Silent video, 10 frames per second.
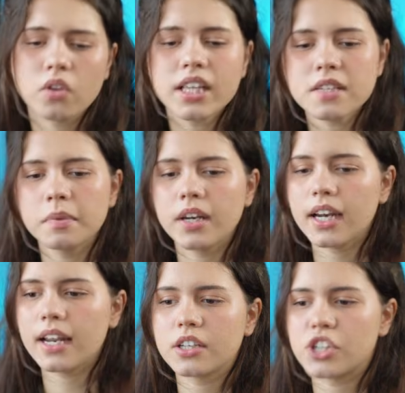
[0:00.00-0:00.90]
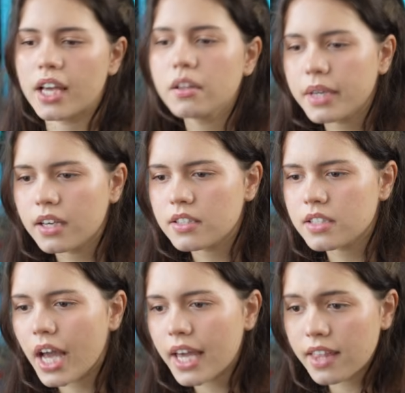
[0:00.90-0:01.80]
let's put it in jail because
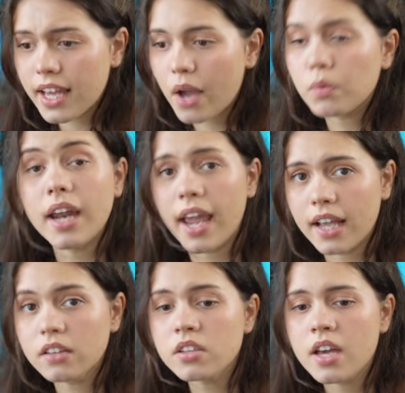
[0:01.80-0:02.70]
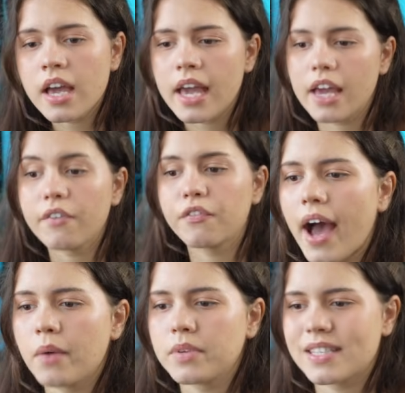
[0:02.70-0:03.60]
I think I would hate if
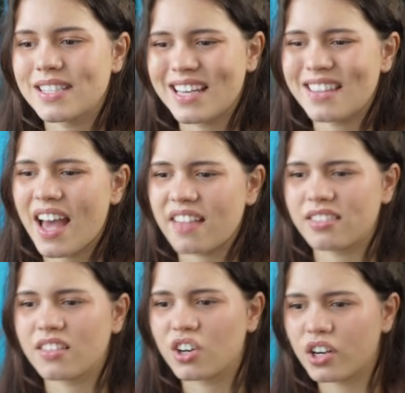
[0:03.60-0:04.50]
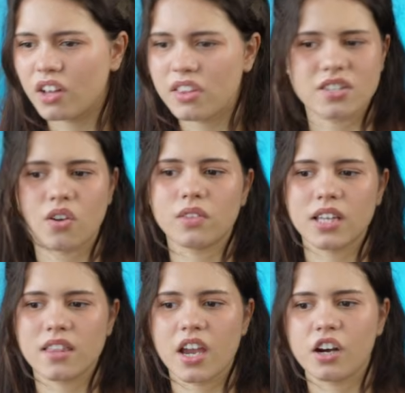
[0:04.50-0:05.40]
I would see that the girl is
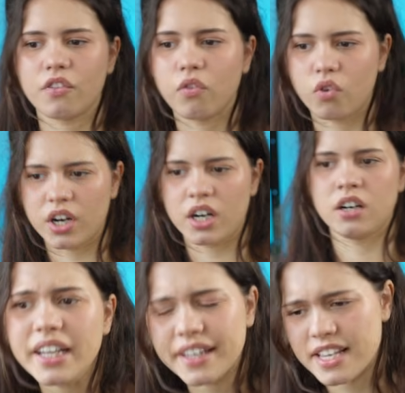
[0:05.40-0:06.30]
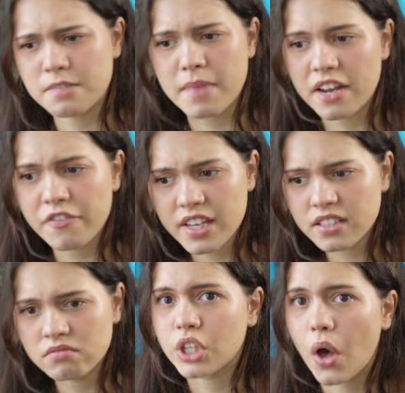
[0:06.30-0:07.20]
only there for his
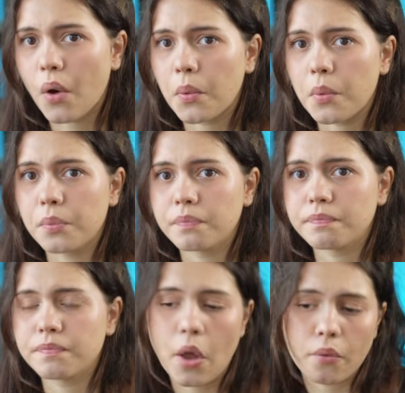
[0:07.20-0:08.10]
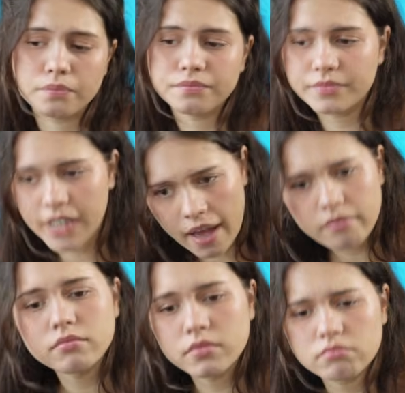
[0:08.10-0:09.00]
benefit. So no, yeah,
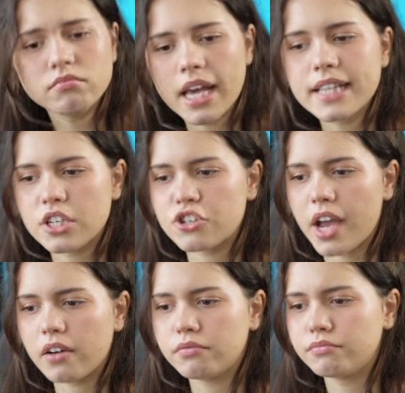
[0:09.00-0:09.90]
it's a jail